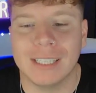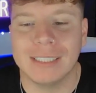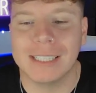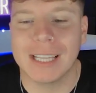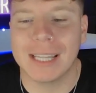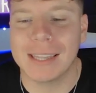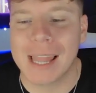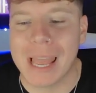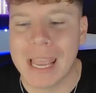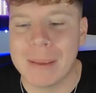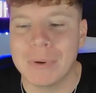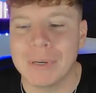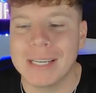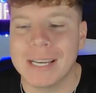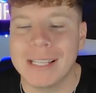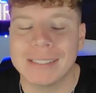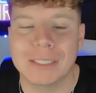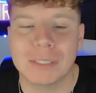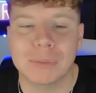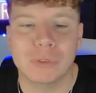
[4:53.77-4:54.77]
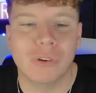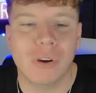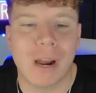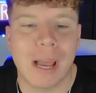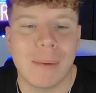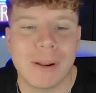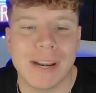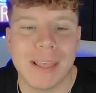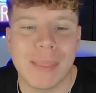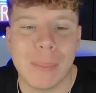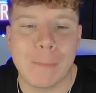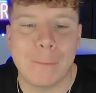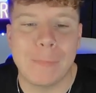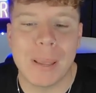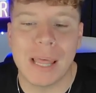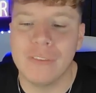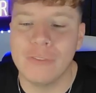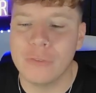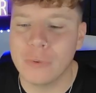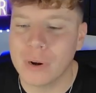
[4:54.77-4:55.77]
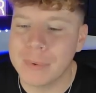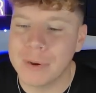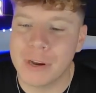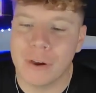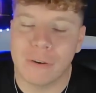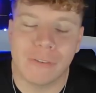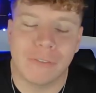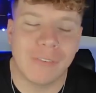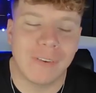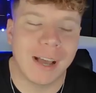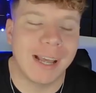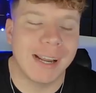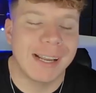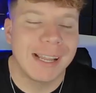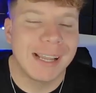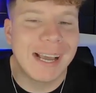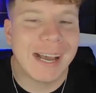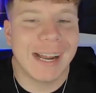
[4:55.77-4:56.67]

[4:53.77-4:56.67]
hit that like button, hit the subscribe button, hit the bell if you want to be notified,